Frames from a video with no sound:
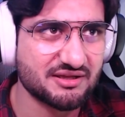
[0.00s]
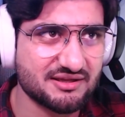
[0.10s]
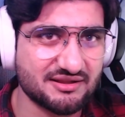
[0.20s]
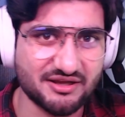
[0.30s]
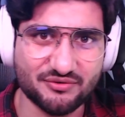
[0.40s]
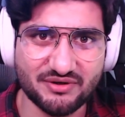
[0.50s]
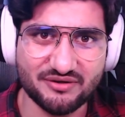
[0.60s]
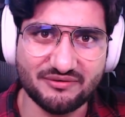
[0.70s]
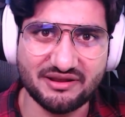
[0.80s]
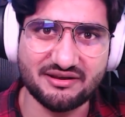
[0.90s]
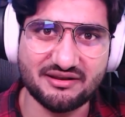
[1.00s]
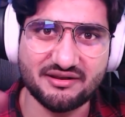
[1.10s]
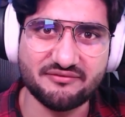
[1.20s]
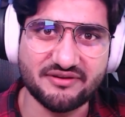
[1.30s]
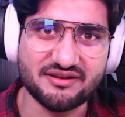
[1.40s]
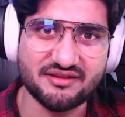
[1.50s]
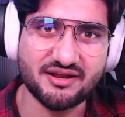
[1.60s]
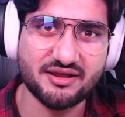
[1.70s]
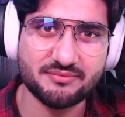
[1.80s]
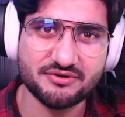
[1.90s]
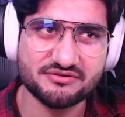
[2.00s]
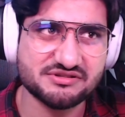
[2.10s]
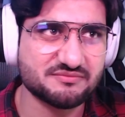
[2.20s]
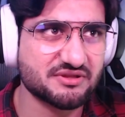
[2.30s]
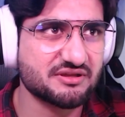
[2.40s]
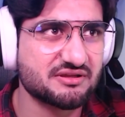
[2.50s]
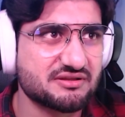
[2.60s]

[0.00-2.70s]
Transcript: like recreated an event that happened or something.